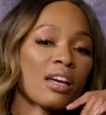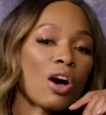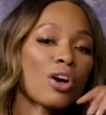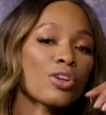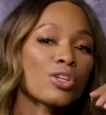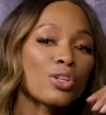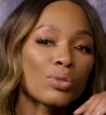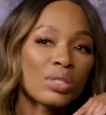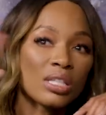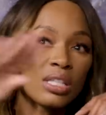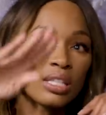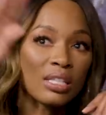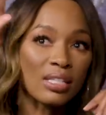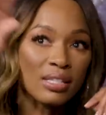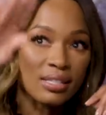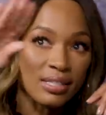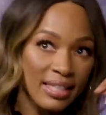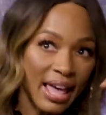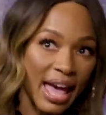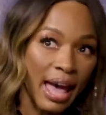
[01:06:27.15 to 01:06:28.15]
all you see
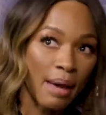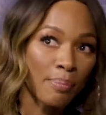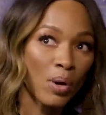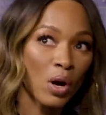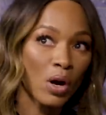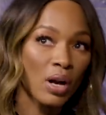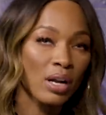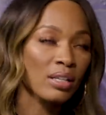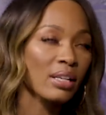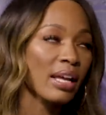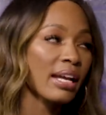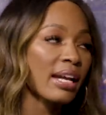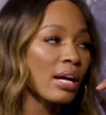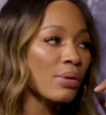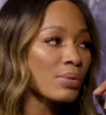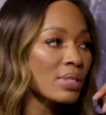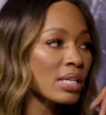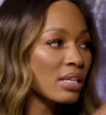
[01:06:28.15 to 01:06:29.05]
is that part. Like mm. I was mm.